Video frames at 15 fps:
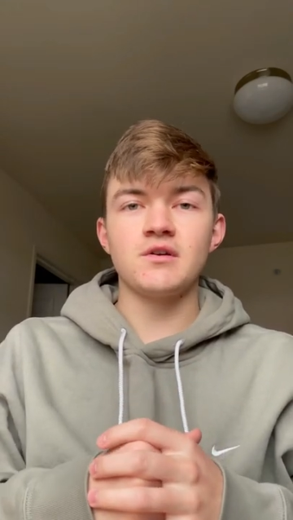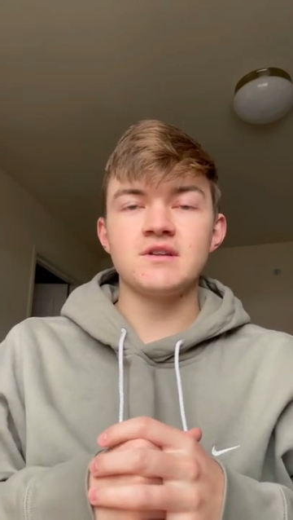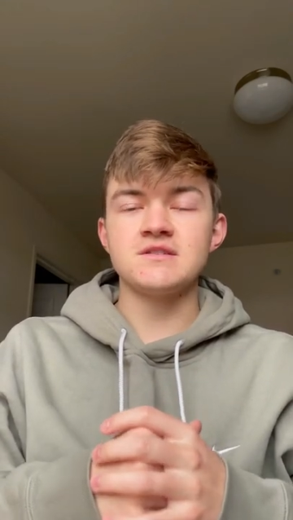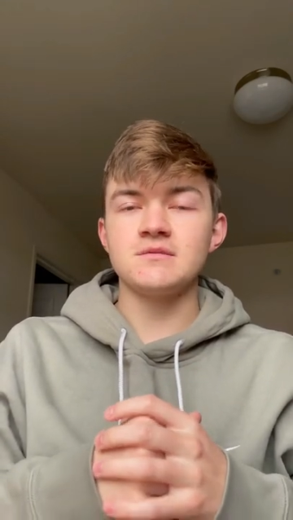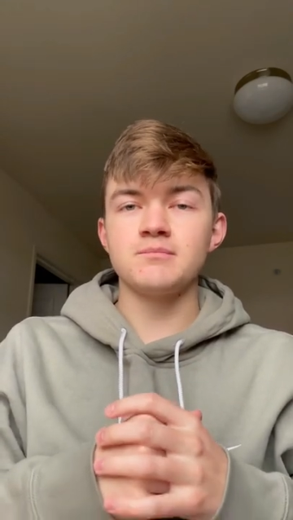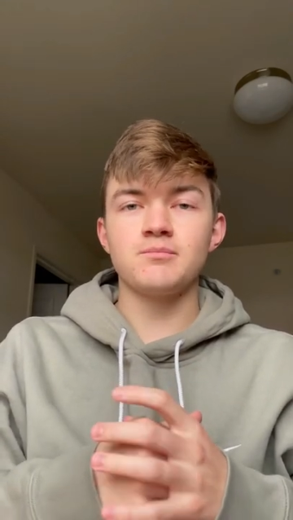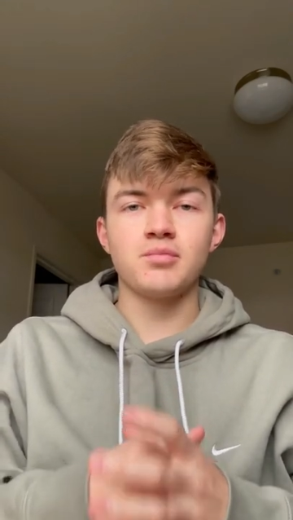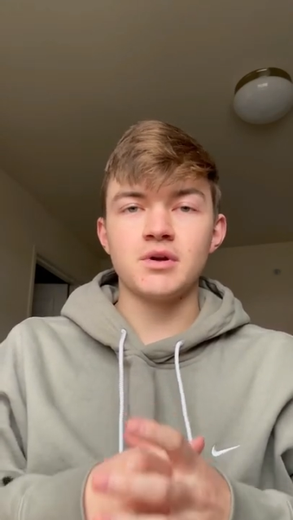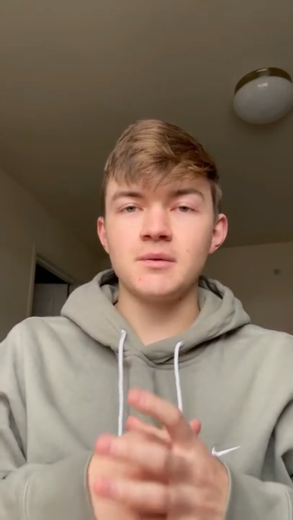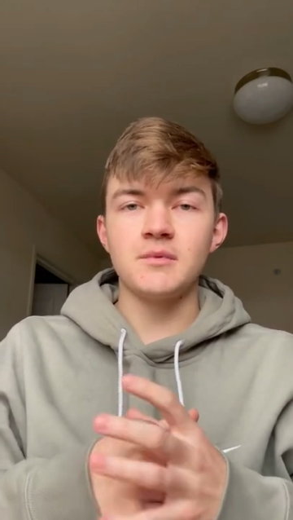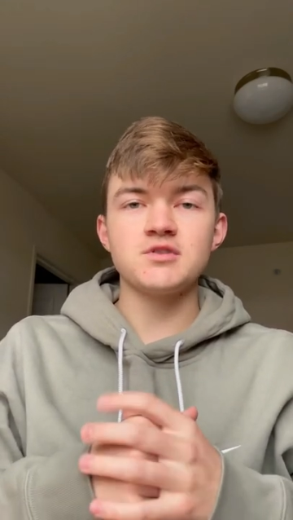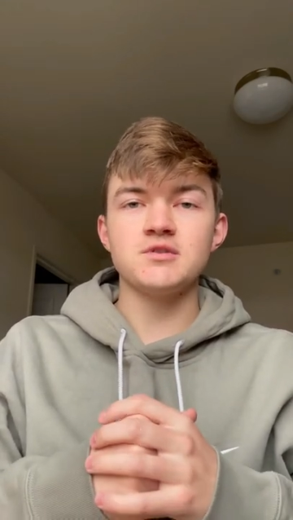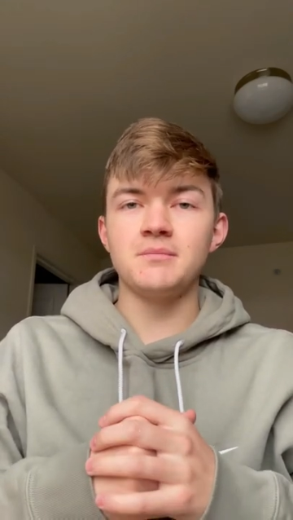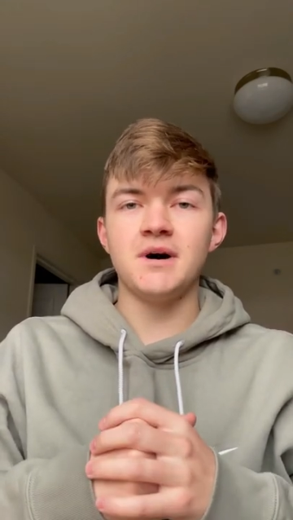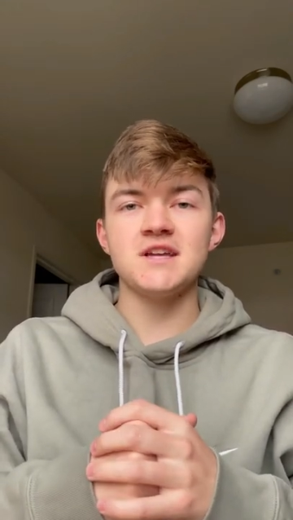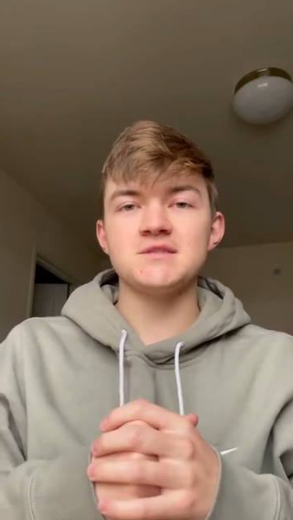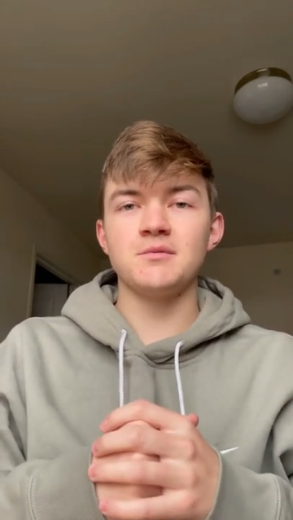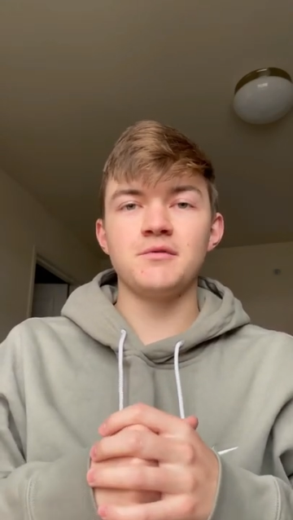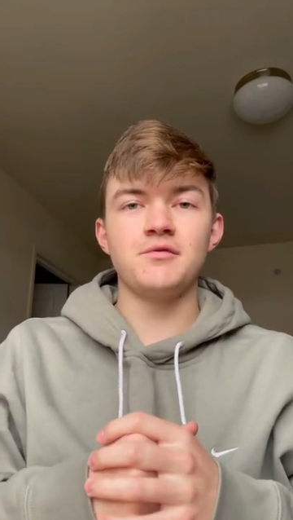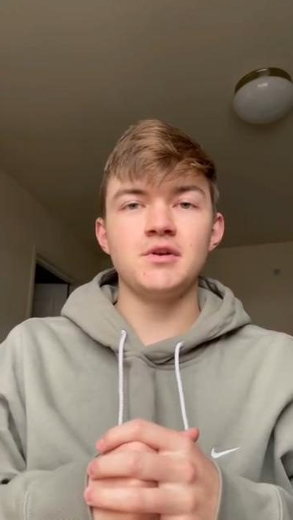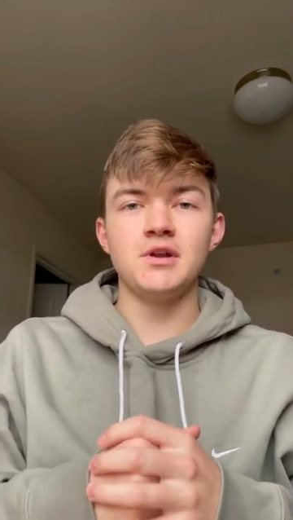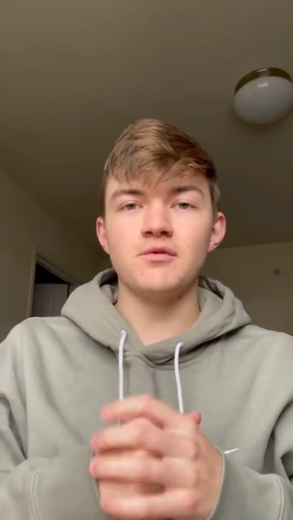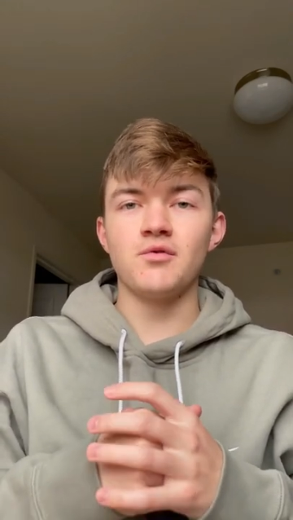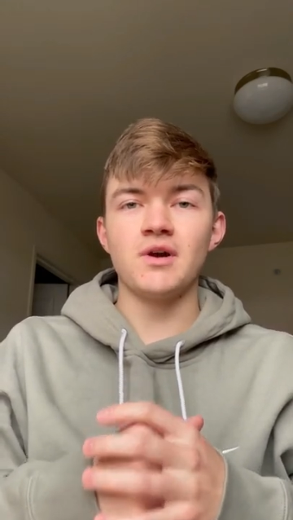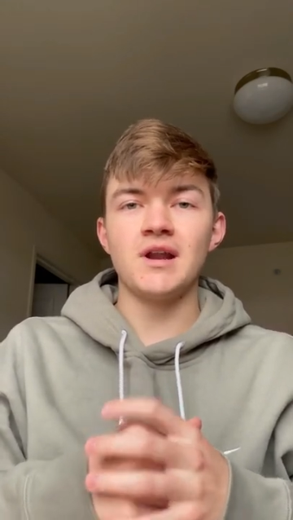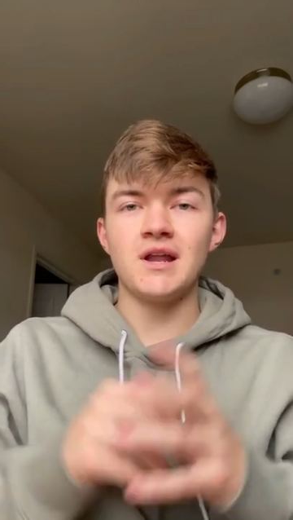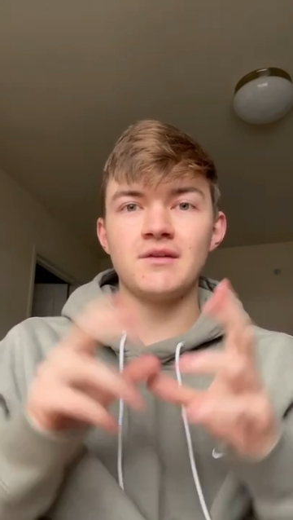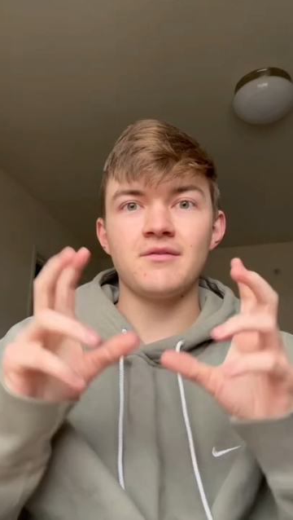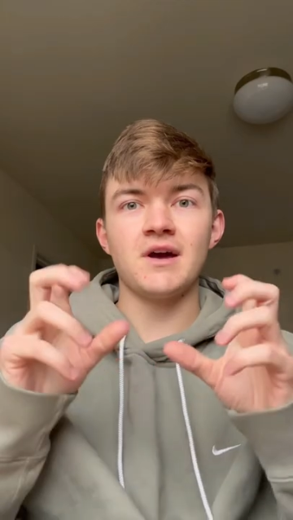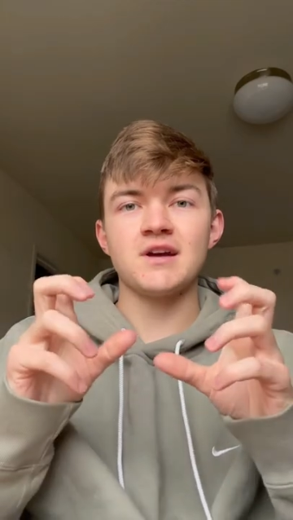it's pretty much impossible for you to run
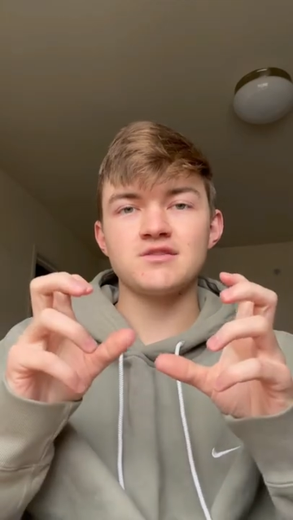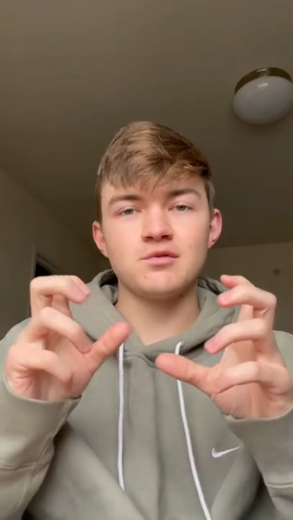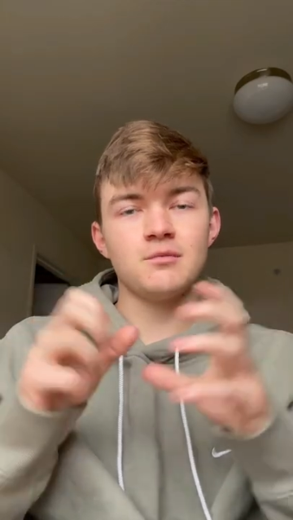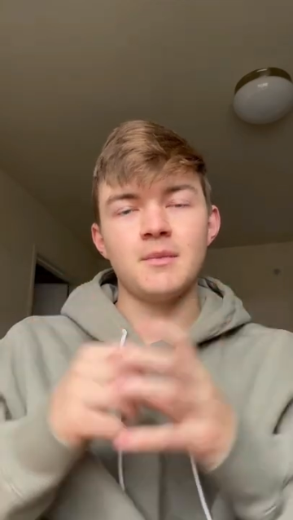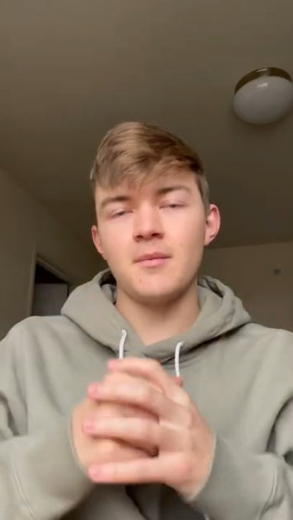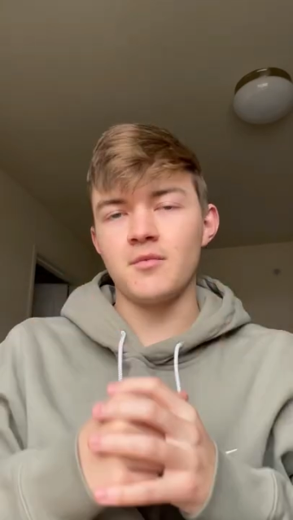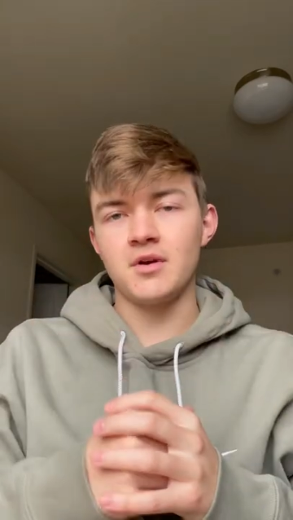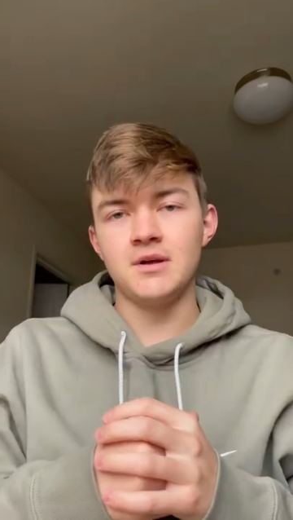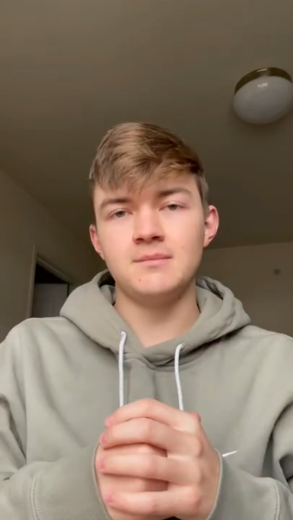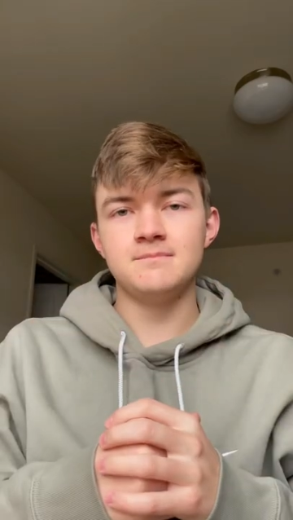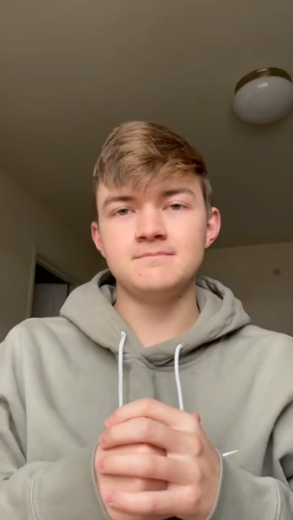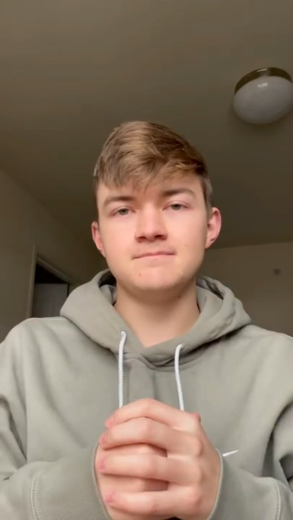out of actual memory.